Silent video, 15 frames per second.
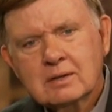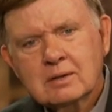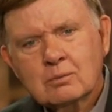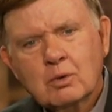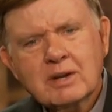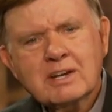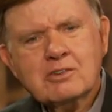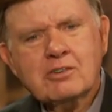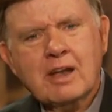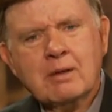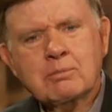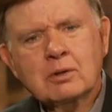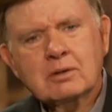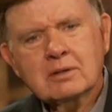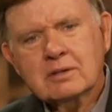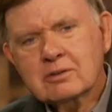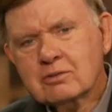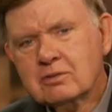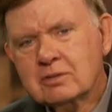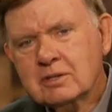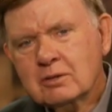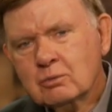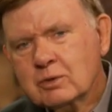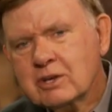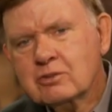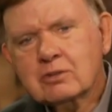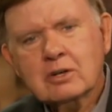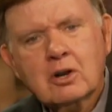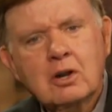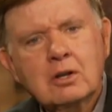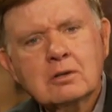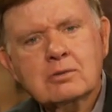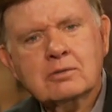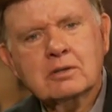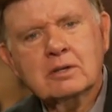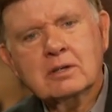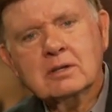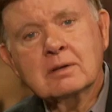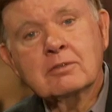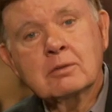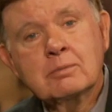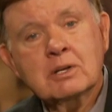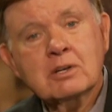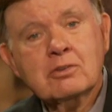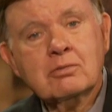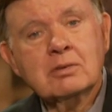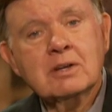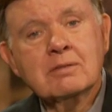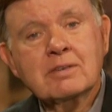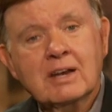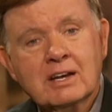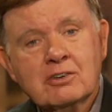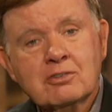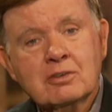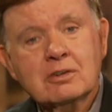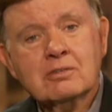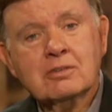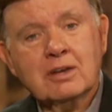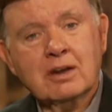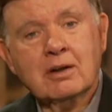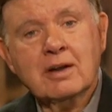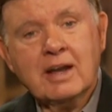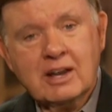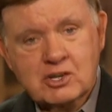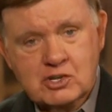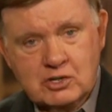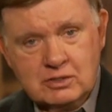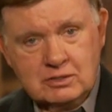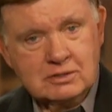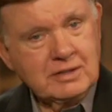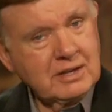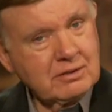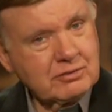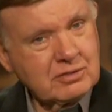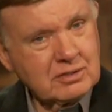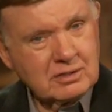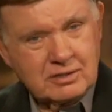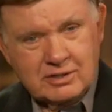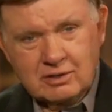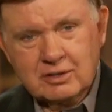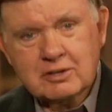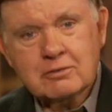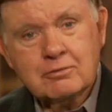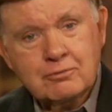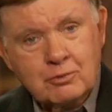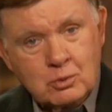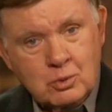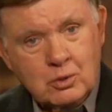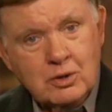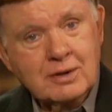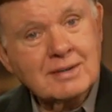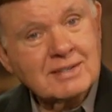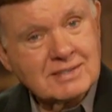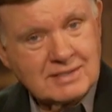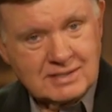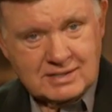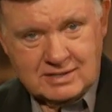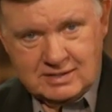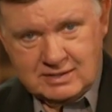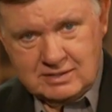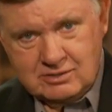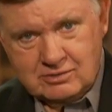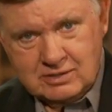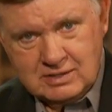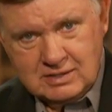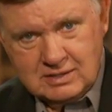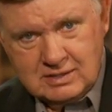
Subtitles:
One example is the recent closing of the ministry of Exodus International after nearly 4 decades.